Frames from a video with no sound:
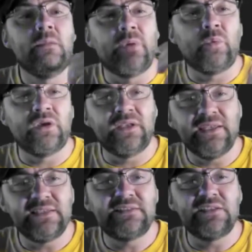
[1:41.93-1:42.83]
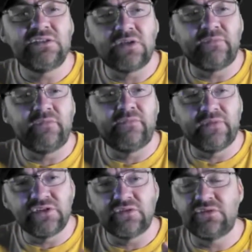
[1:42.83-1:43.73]
but we're going to need C# for
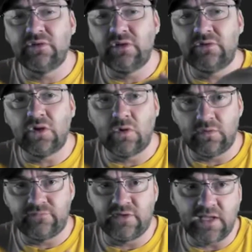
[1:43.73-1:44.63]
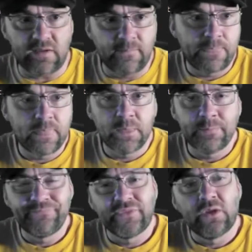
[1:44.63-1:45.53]
Visual Studio Code for now.
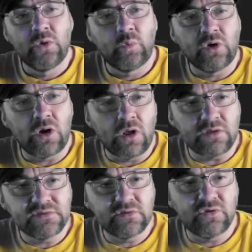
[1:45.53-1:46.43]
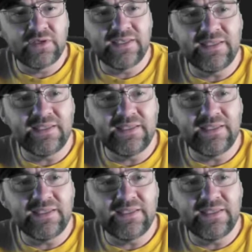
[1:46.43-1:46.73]
We're also going to